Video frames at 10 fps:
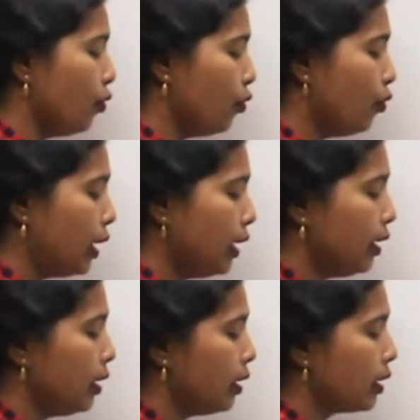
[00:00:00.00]

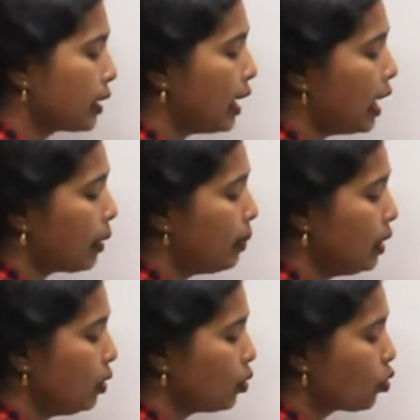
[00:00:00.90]
one
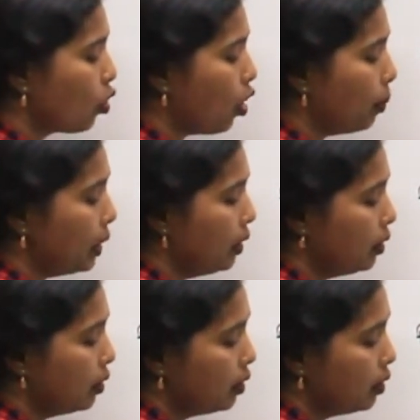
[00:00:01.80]
carbon common.